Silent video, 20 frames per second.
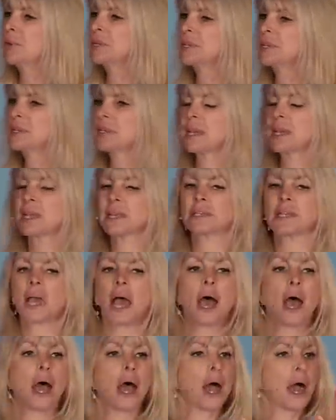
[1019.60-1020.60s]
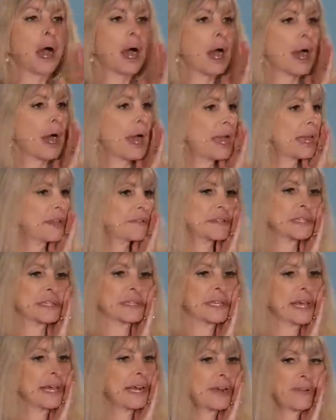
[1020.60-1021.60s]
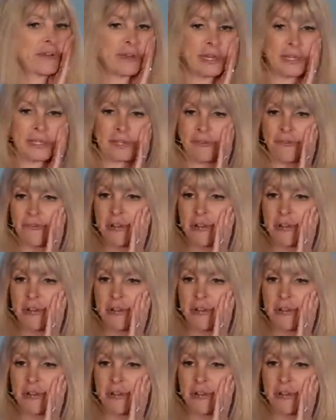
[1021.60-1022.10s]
one says, oh, I have celery in the